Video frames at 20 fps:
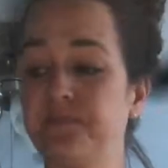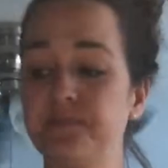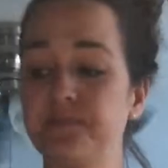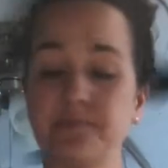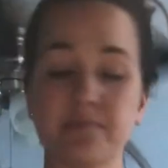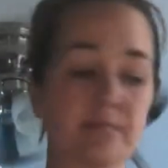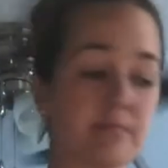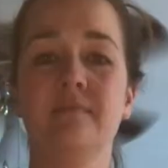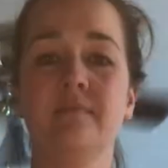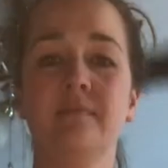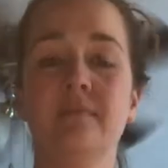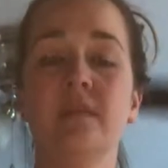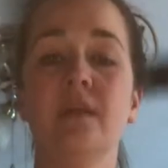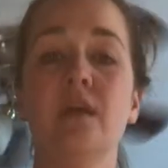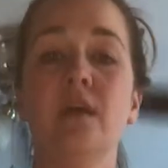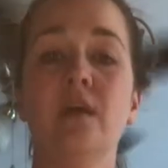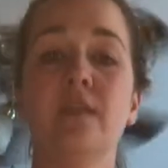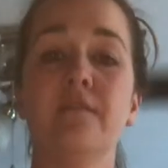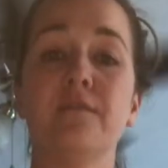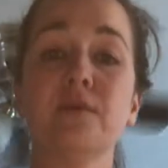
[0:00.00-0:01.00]

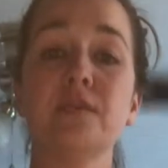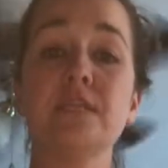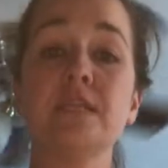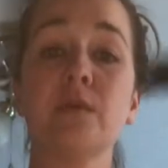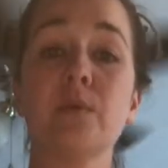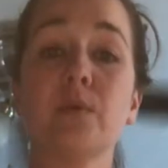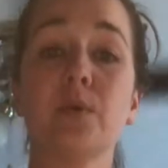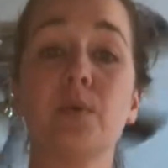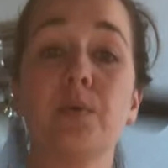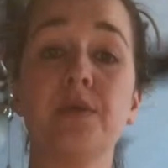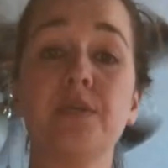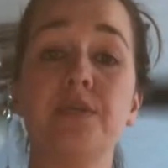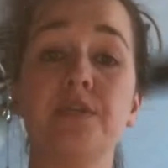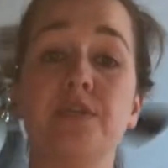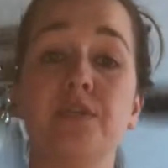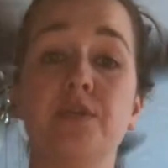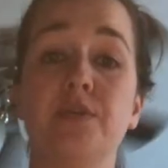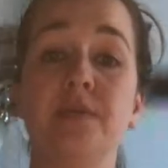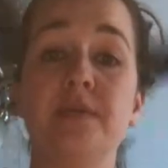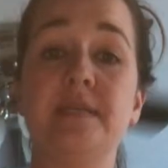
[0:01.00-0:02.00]
The first thing we're going to
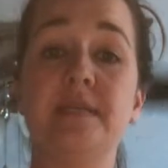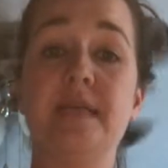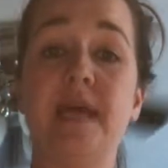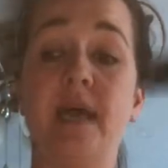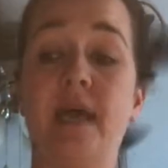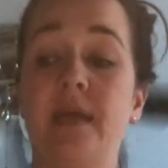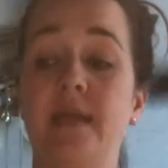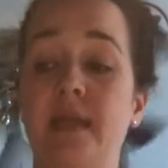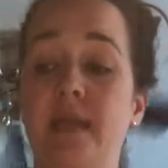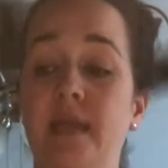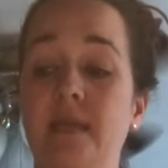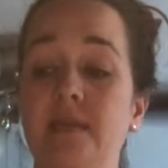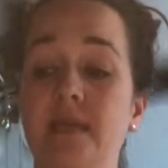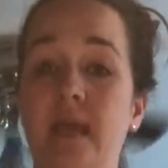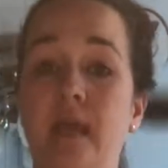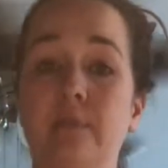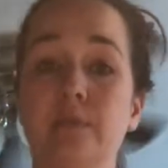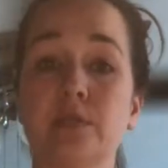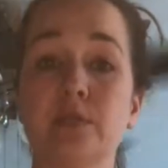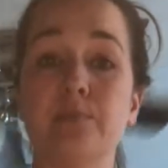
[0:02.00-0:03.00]
do is add a
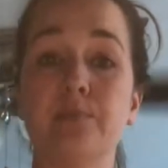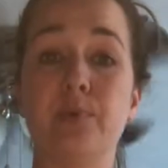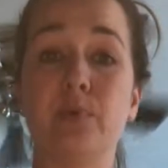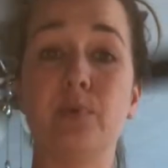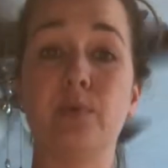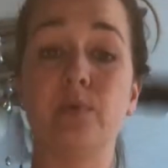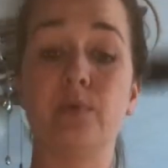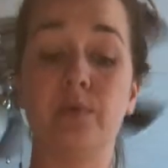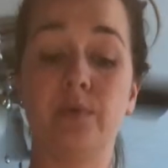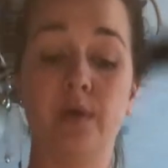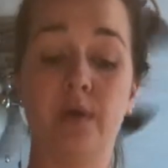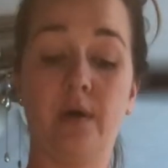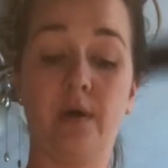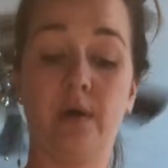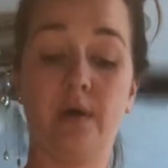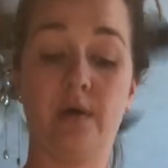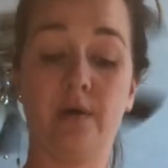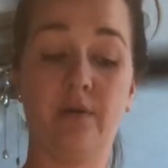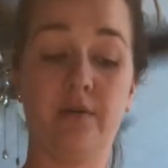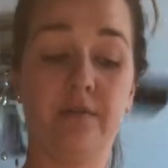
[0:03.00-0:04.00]
tablespoon
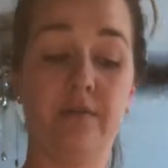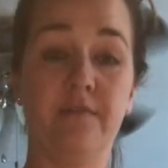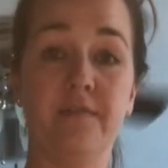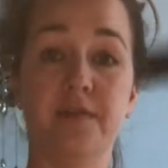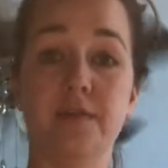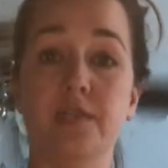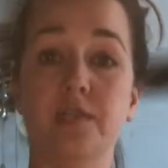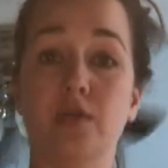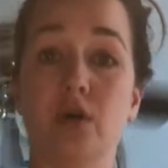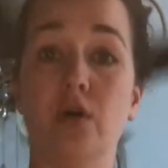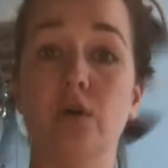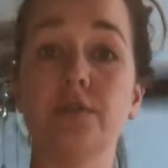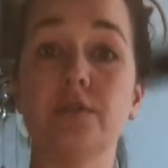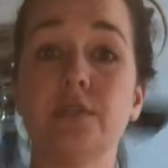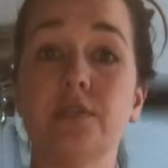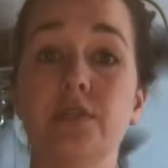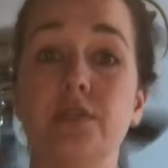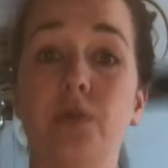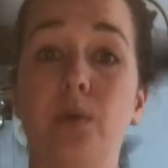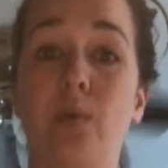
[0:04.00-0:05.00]
of
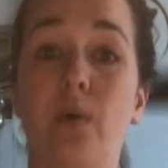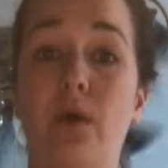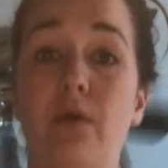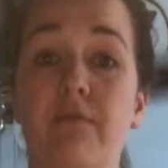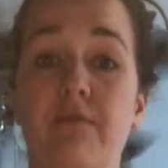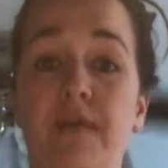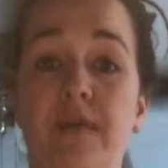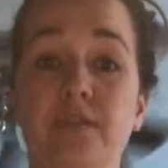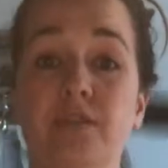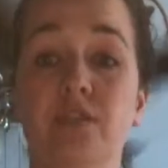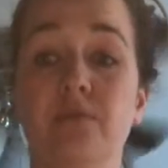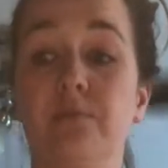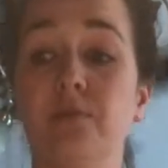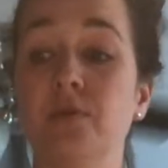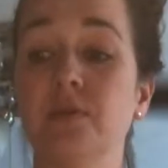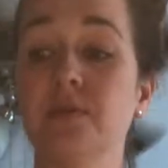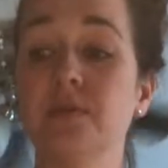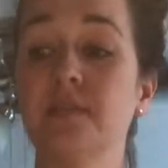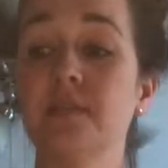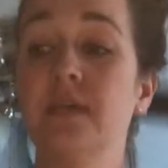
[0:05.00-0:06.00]
salt to our
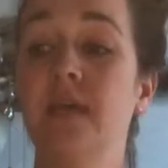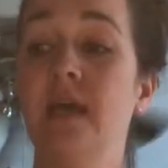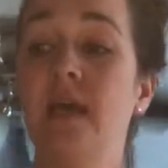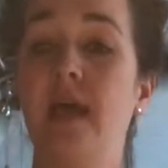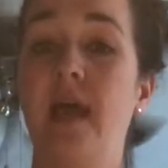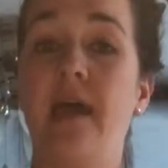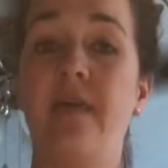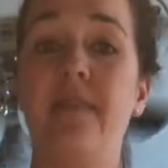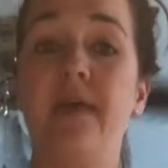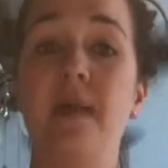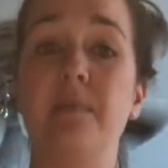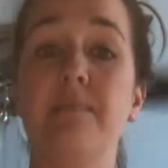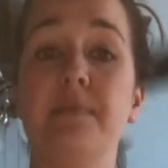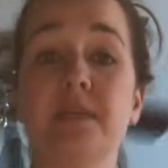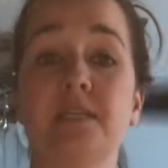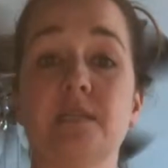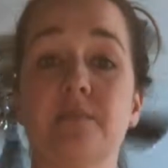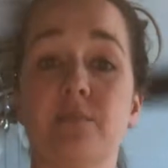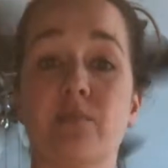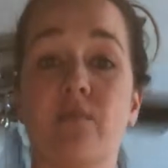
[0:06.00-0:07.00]
vegetables and then
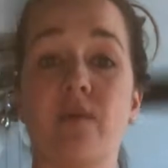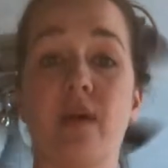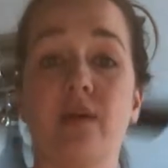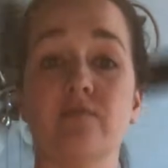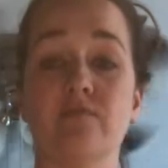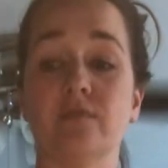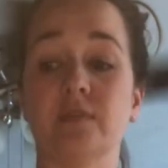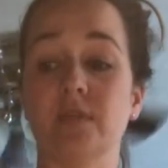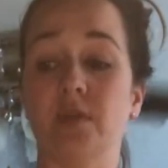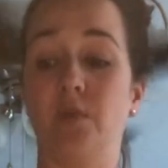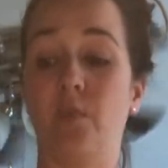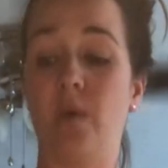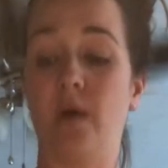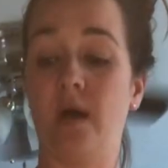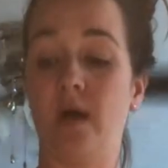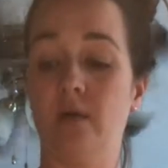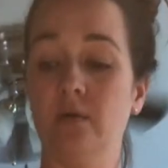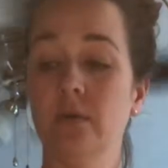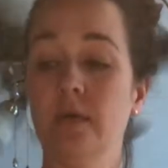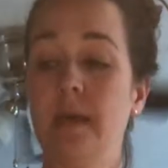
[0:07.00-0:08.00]
mix them around really
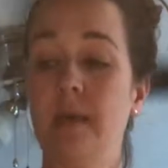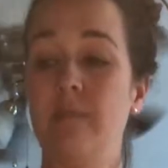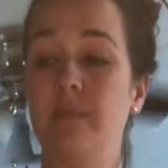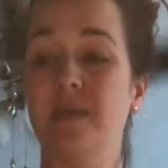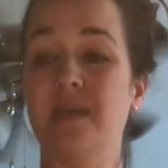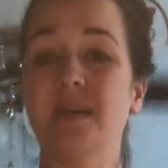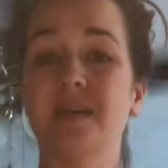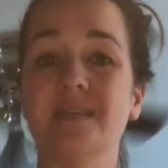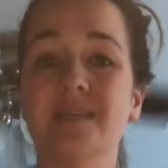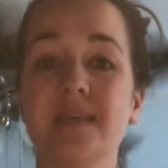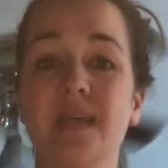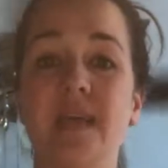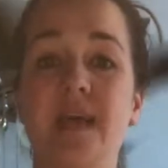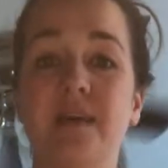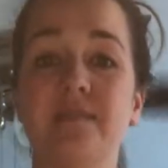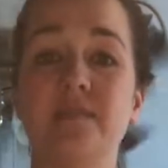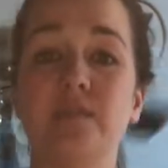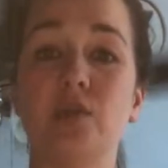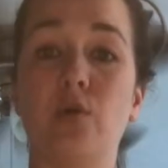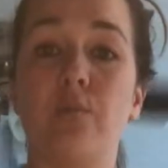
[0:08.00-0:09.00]
well. Because I
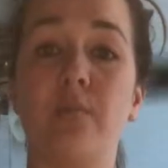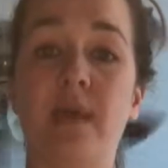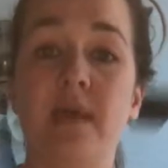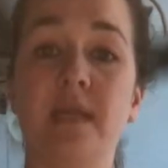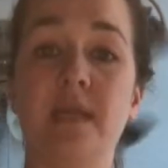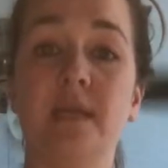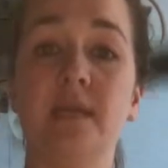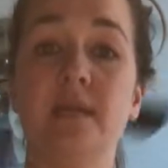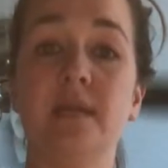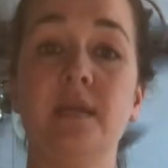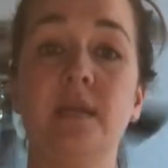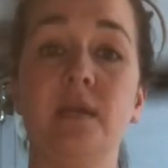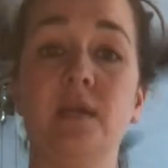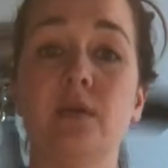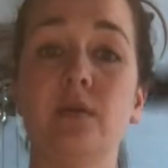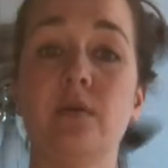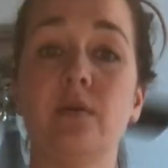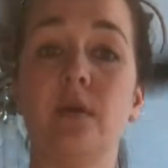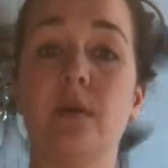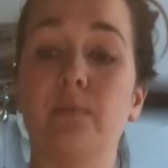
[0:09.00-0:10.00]
have so many in
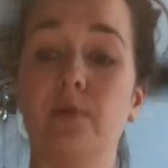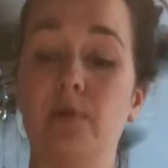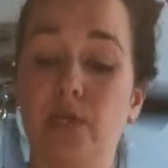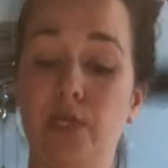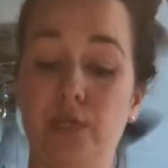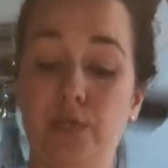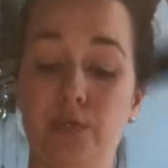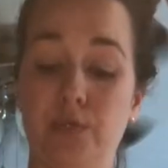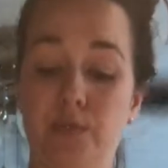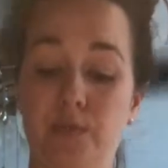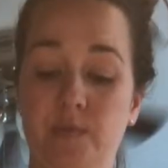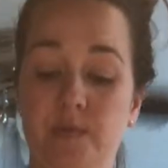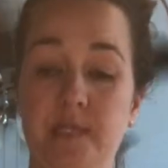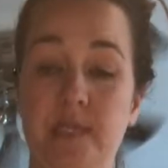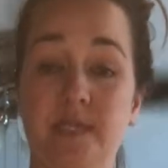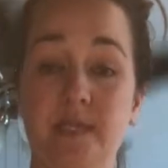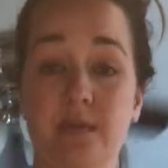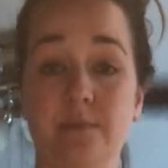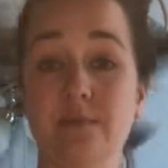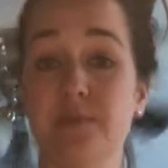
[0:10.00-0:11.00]
here, I'm gonna use
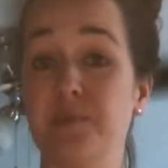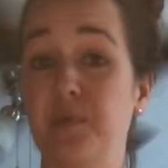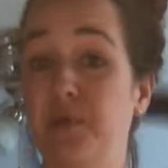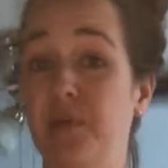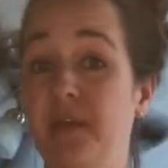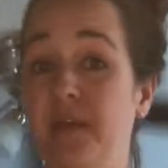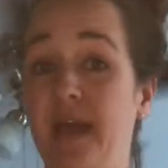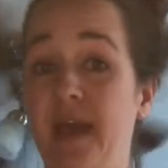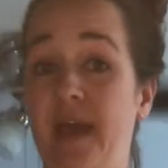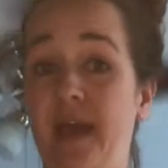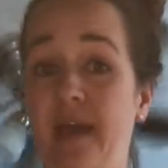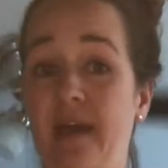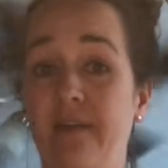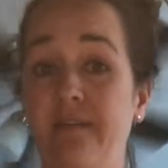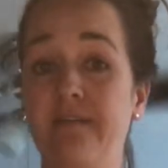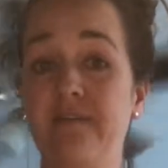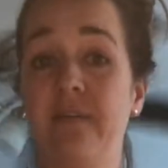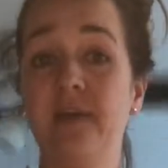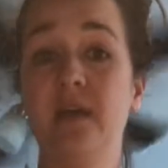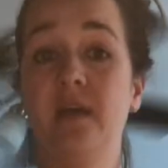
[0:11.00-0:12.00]
a tablespoon and a
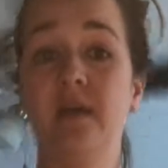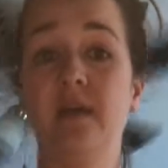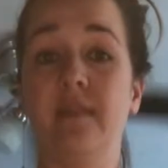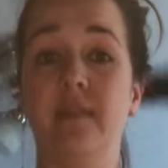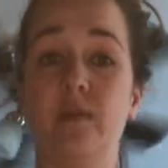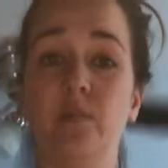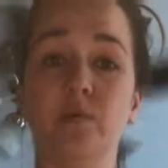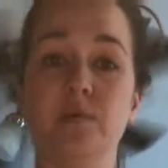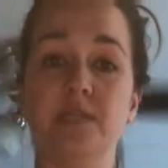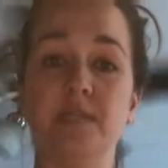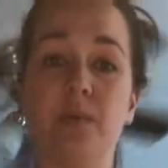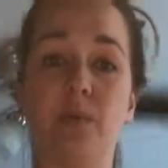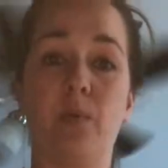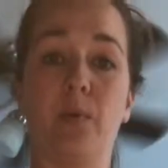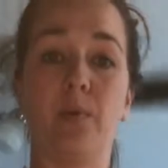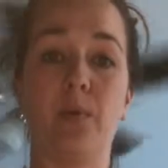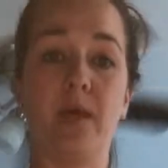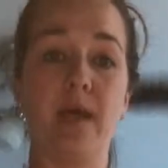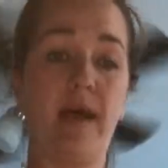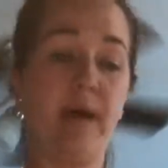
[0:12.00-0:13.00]
half, and then we'll see
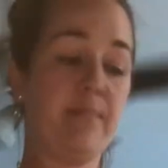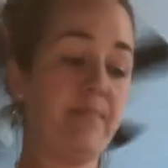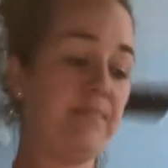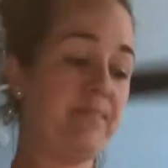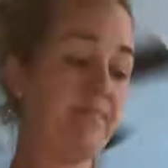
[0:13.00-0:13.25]
where we're at.